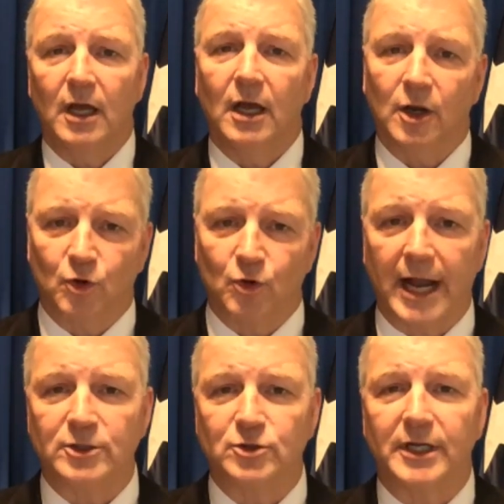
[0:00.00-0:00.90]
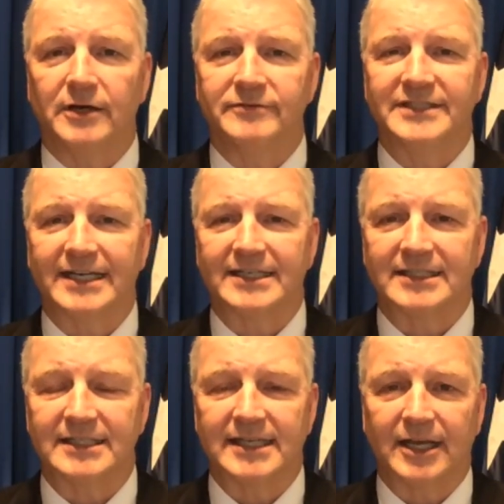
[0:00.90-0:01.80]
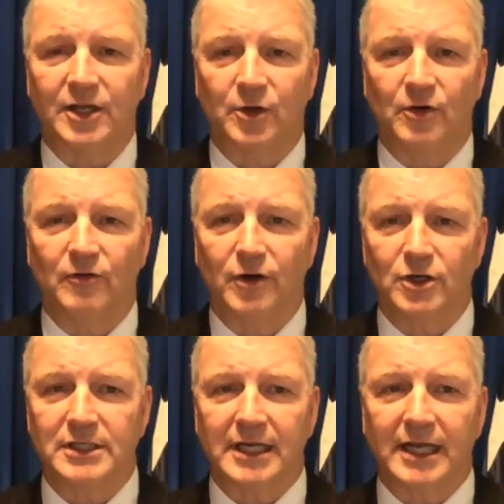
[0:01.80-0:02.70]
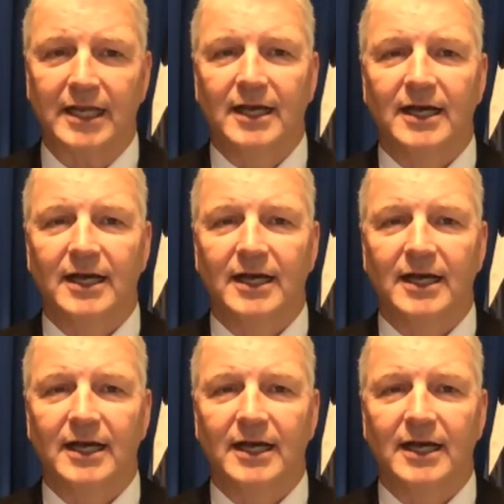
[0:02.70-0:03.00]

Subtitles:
a graduate of Texas Tech University,